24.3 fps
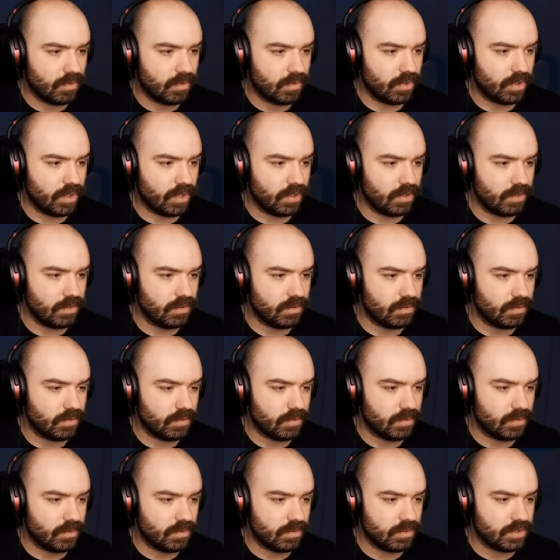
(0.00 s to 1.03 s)
Okay.
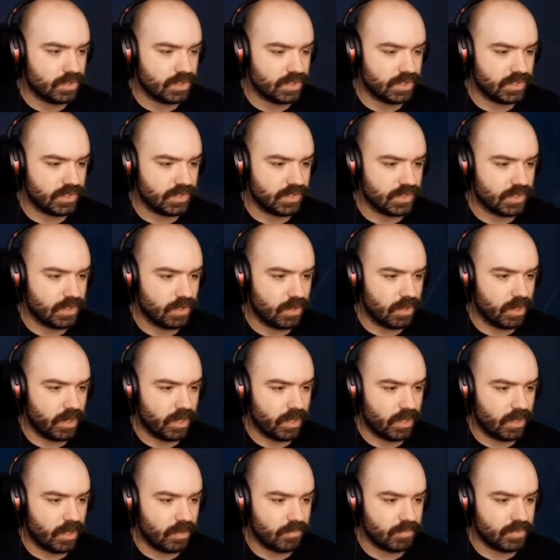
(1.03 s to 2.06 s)
Jesus.
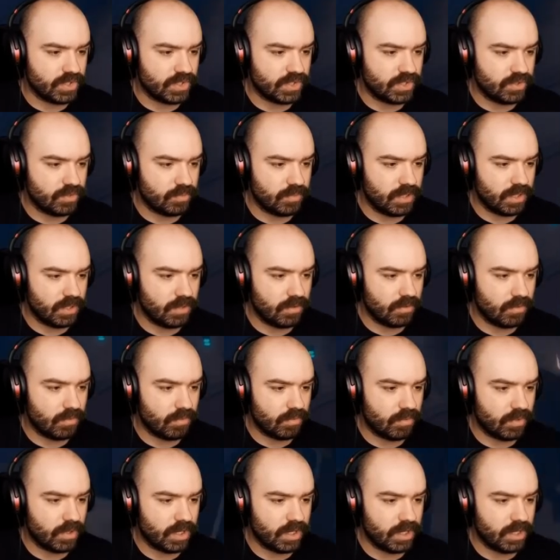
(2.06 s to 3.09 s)
Alright, I'm assuming
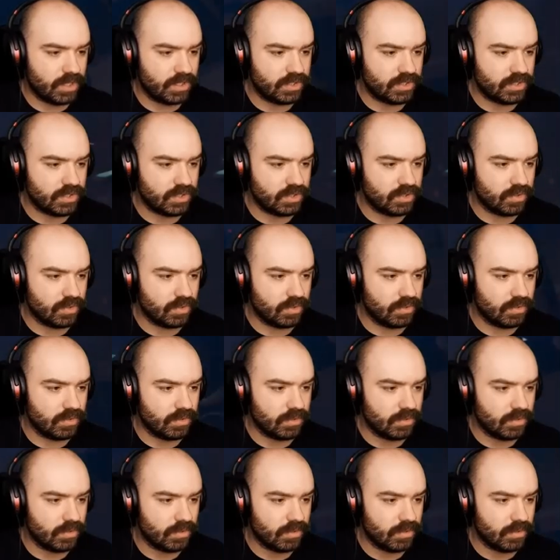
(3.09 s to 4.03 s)
what I need to do